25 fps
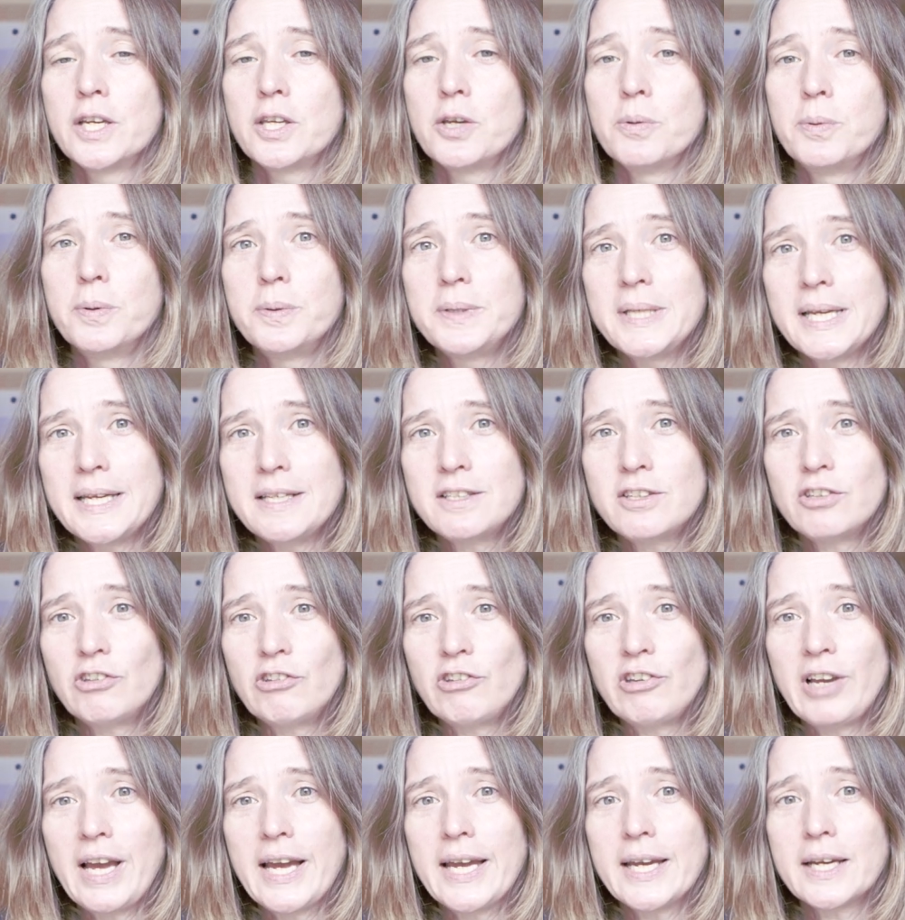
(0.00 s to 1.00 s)
You will need to
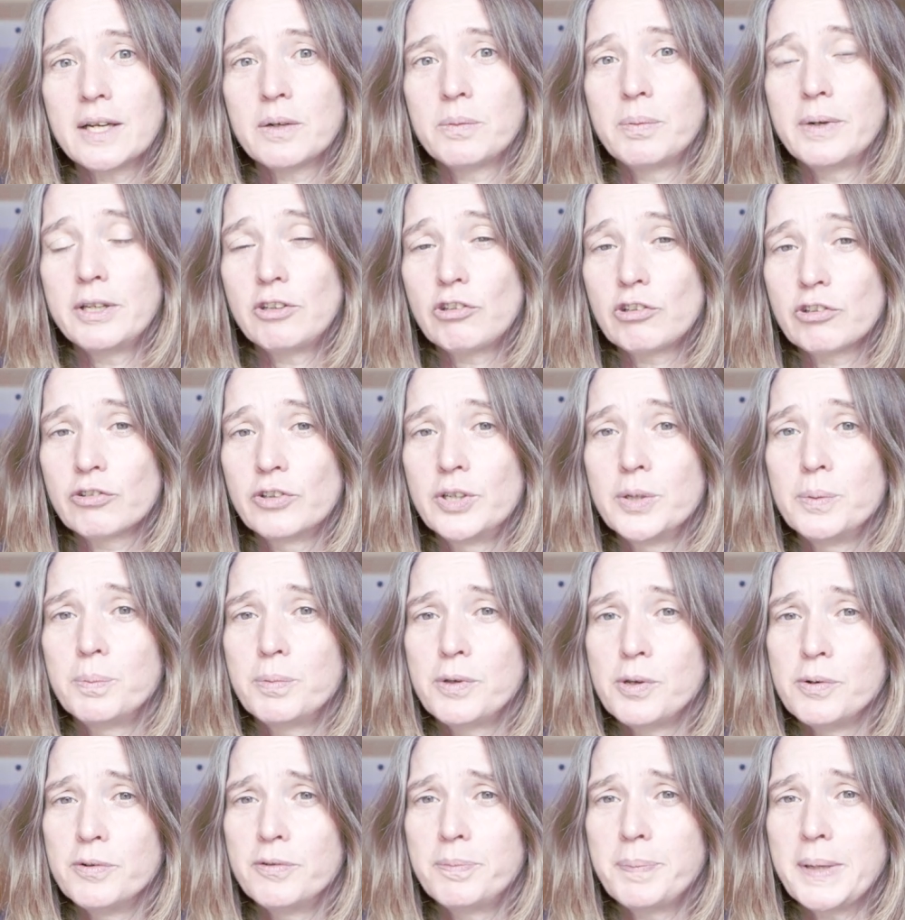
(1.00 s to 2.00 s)
check which
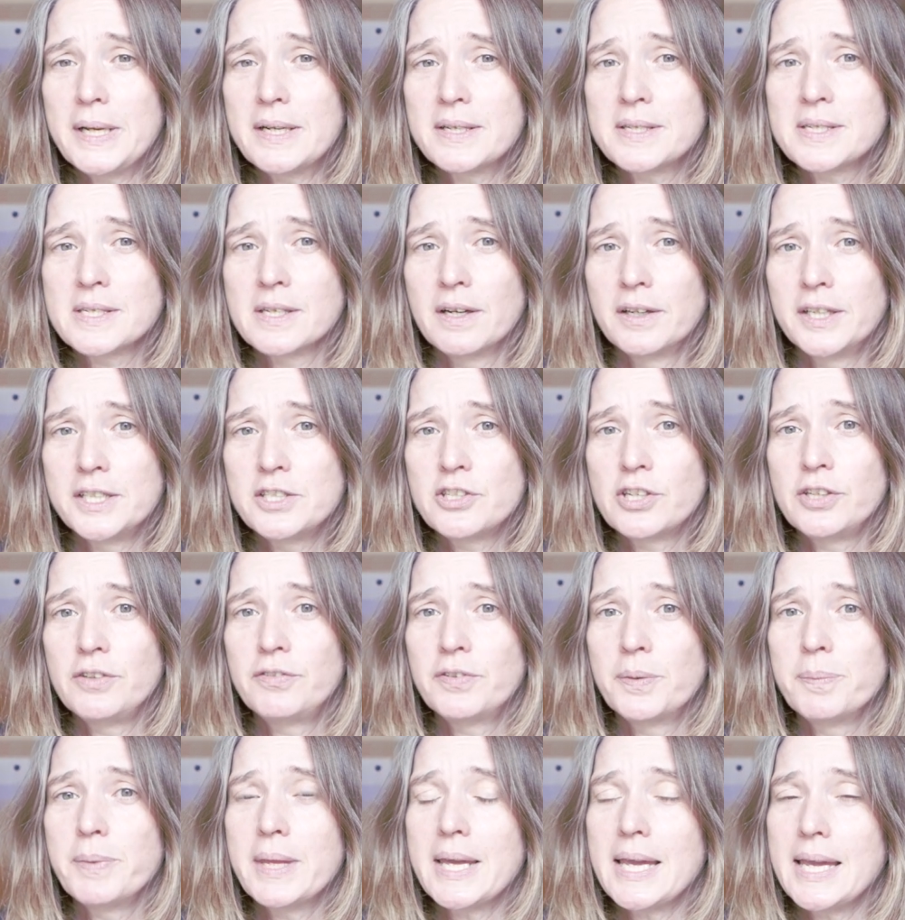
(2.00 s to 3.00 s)
group you have been assigned to
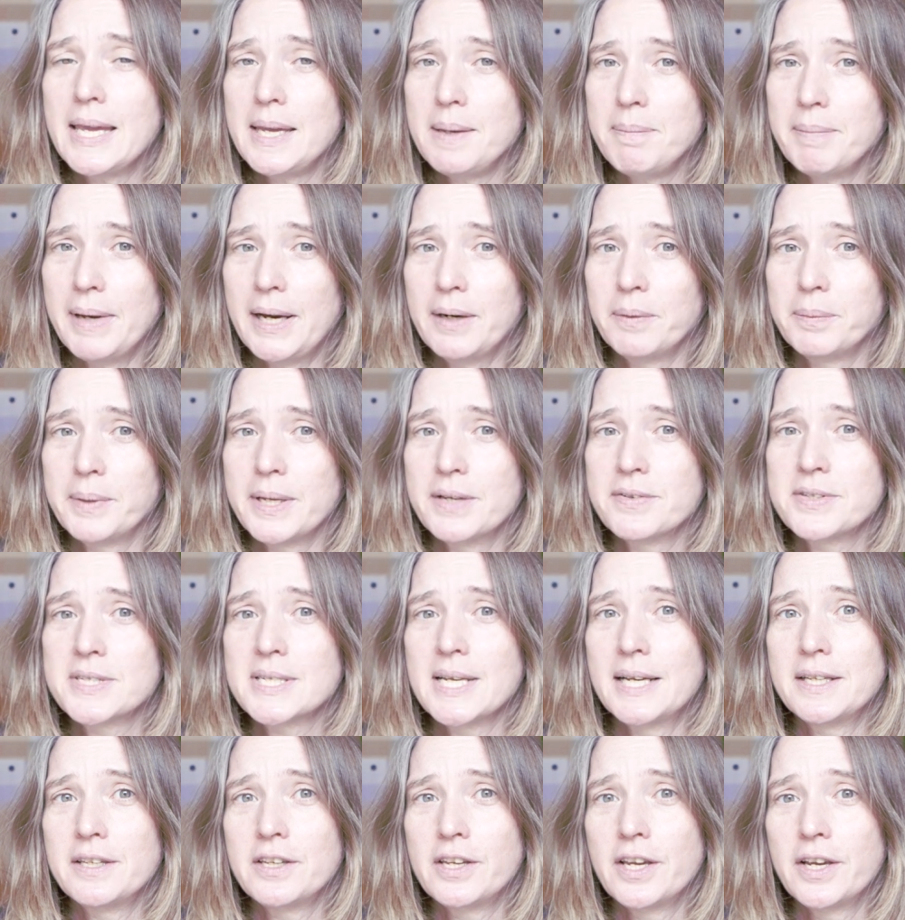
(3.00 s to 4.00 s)
from the email we have
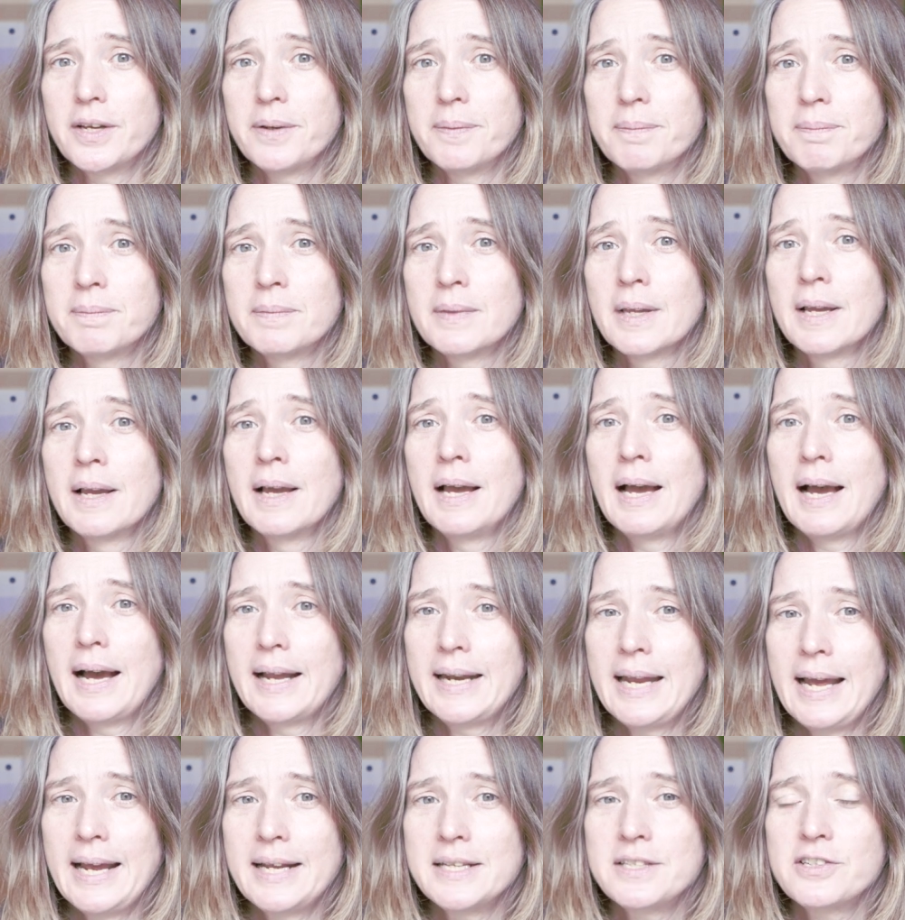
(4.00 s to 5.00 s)
sent you
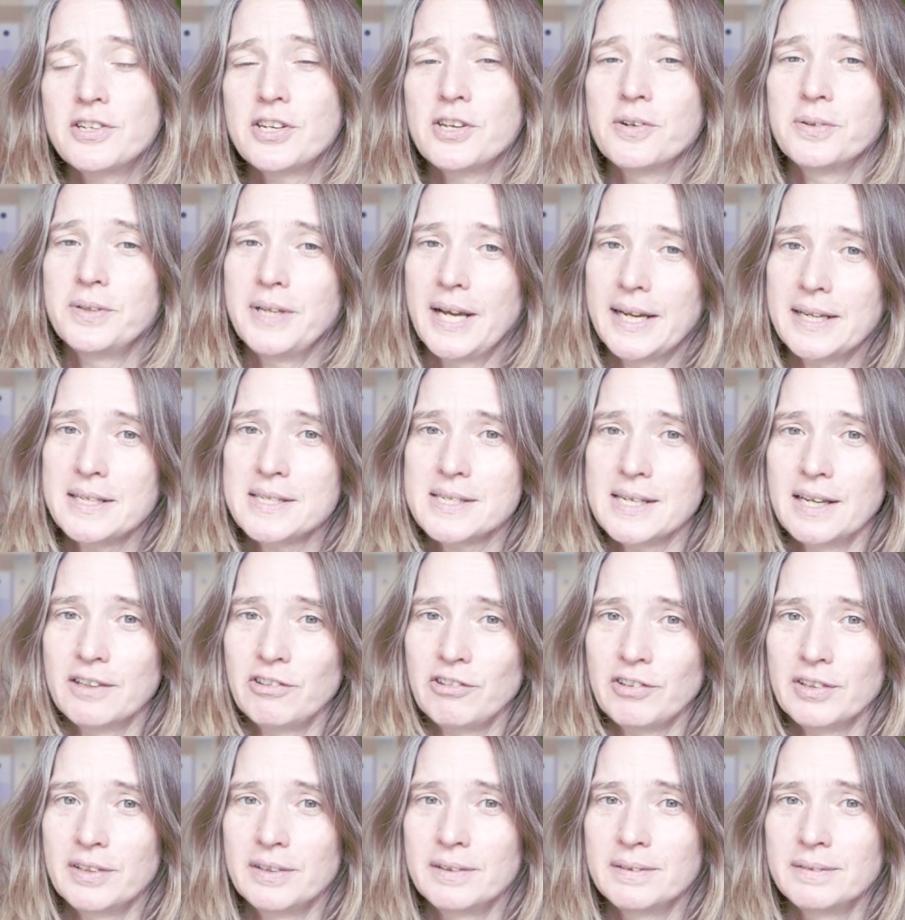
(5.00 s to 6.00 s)
and head to your next
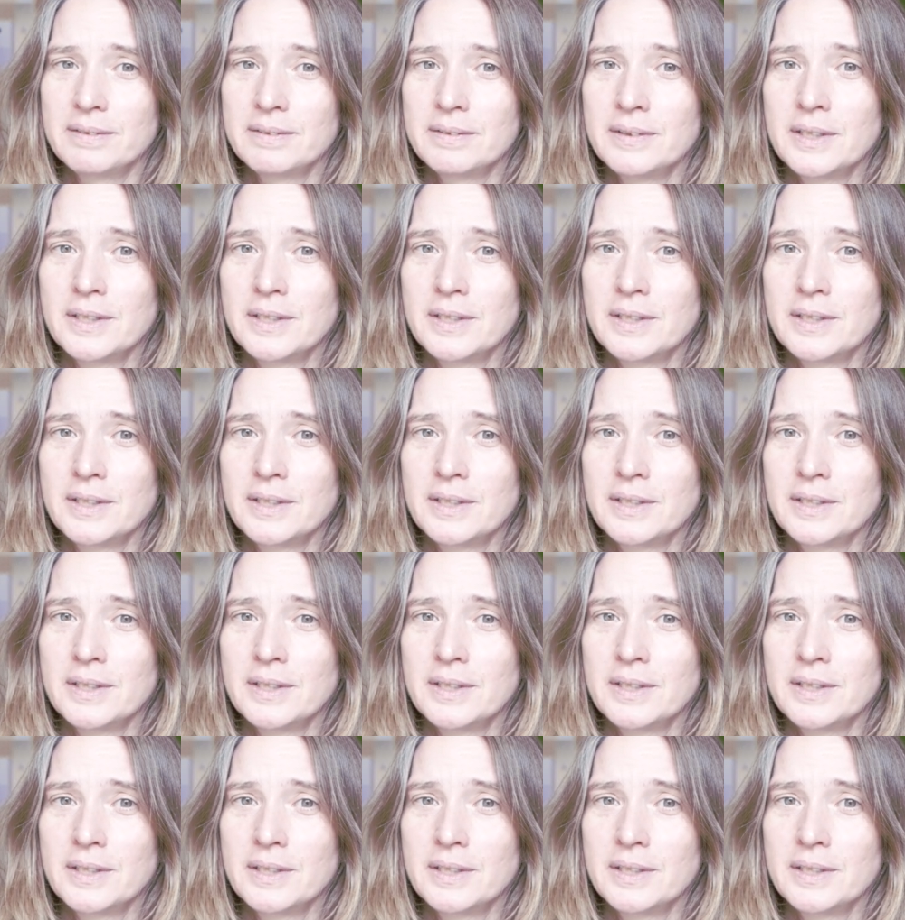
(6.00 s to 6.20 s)
session.